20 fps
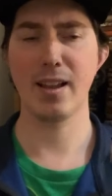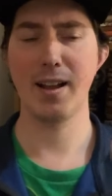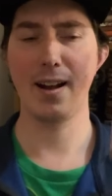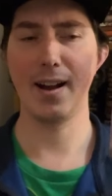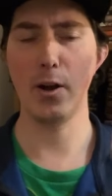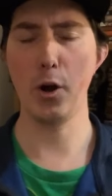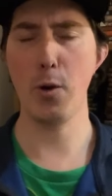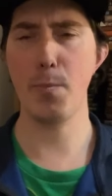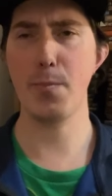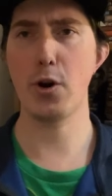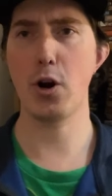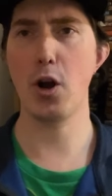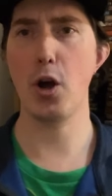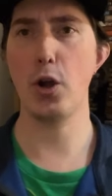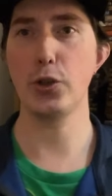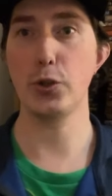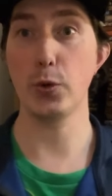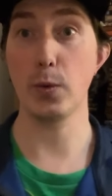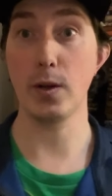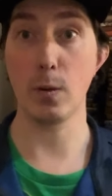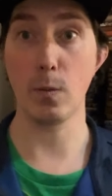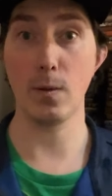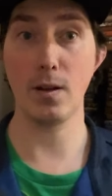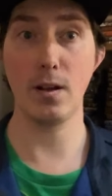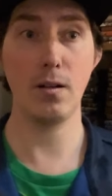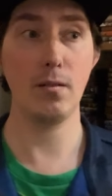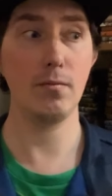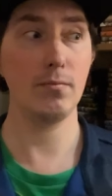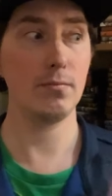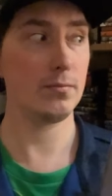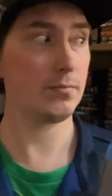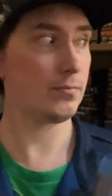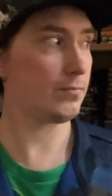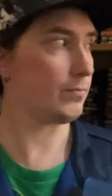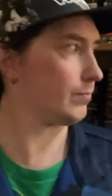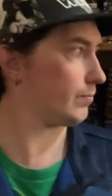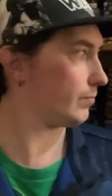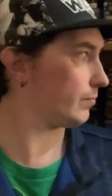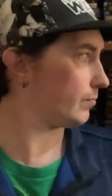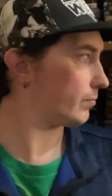I hope you're all doing well.
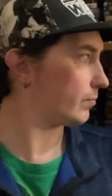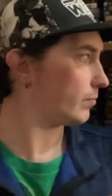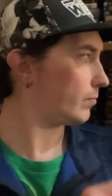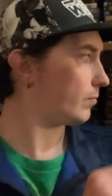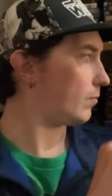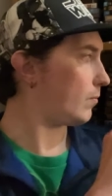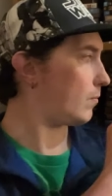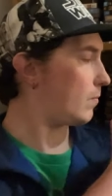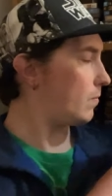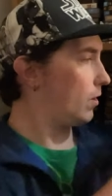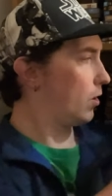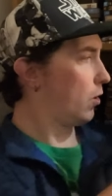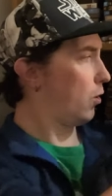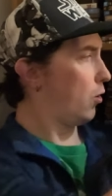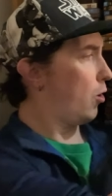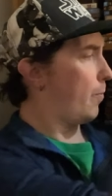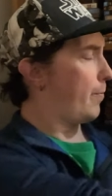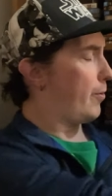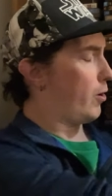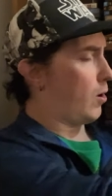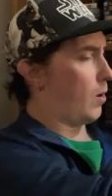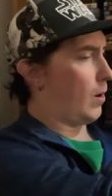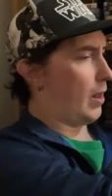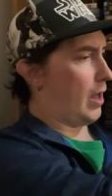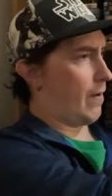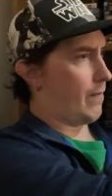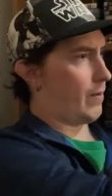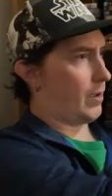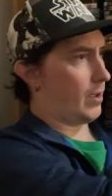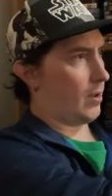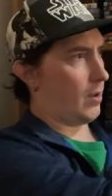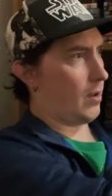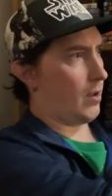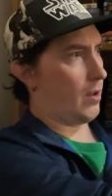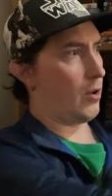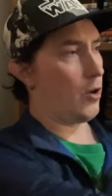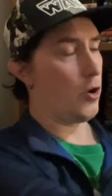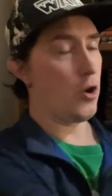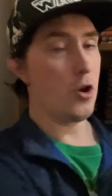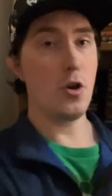Hope you're all having a
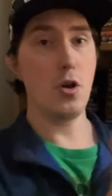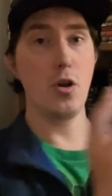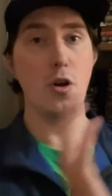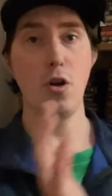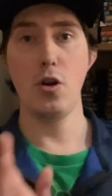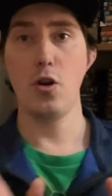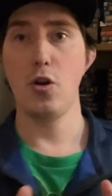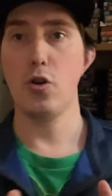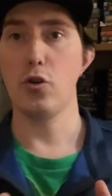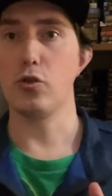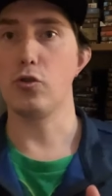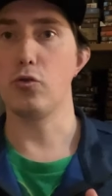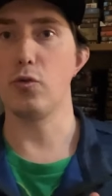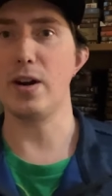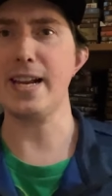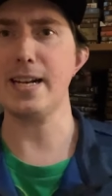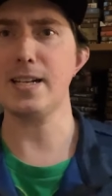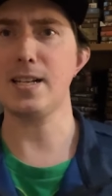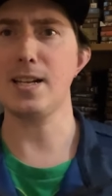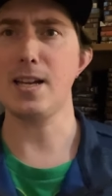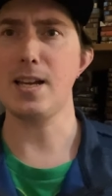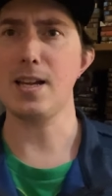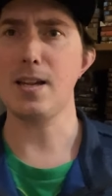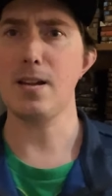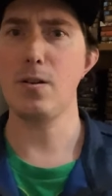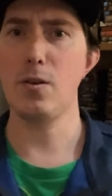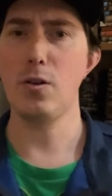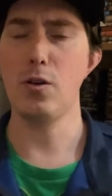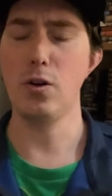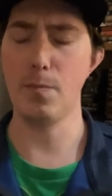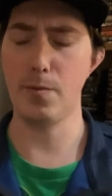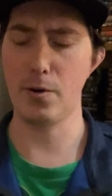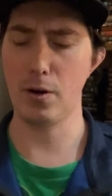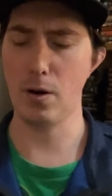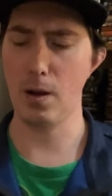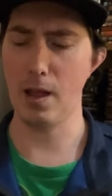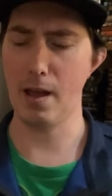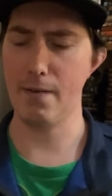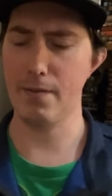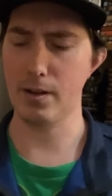great day. Hope you're
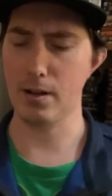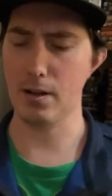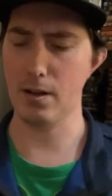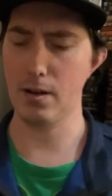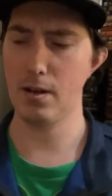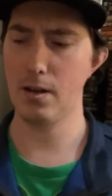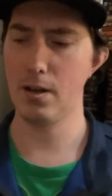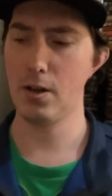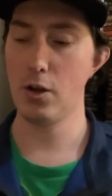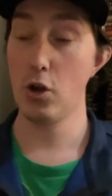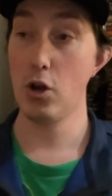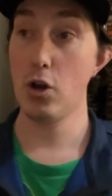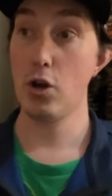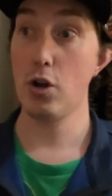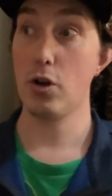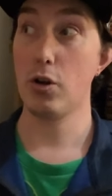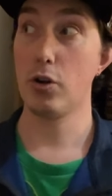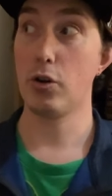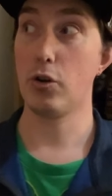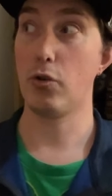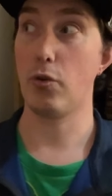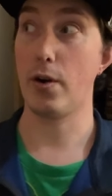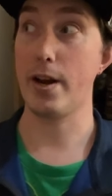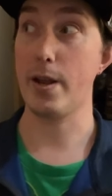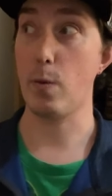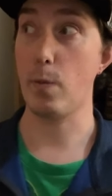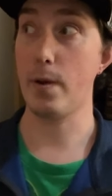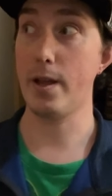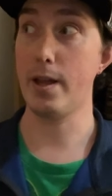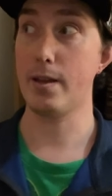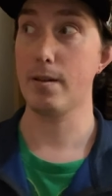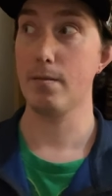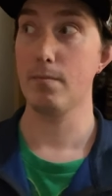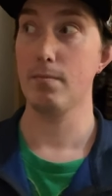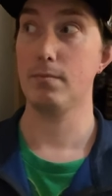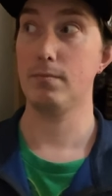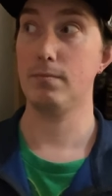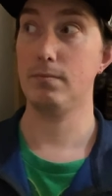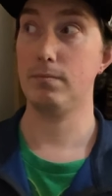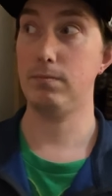all having a great week.
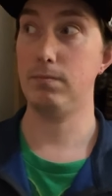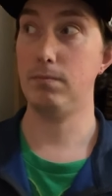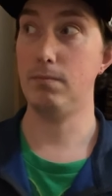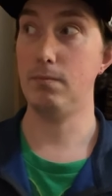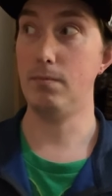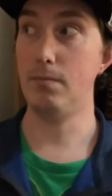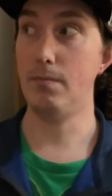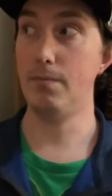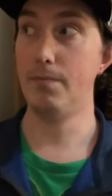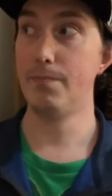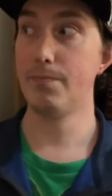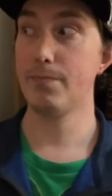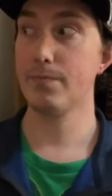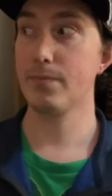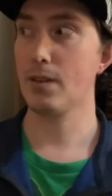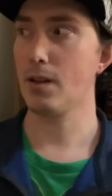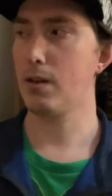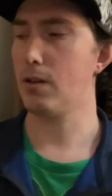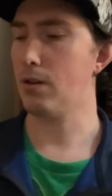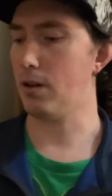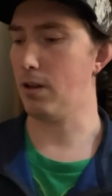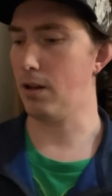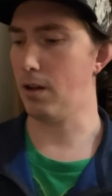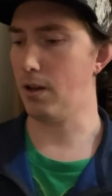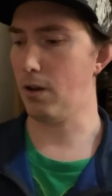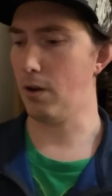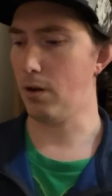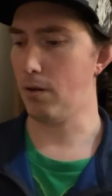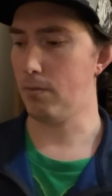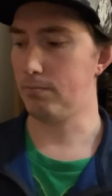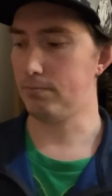Uh,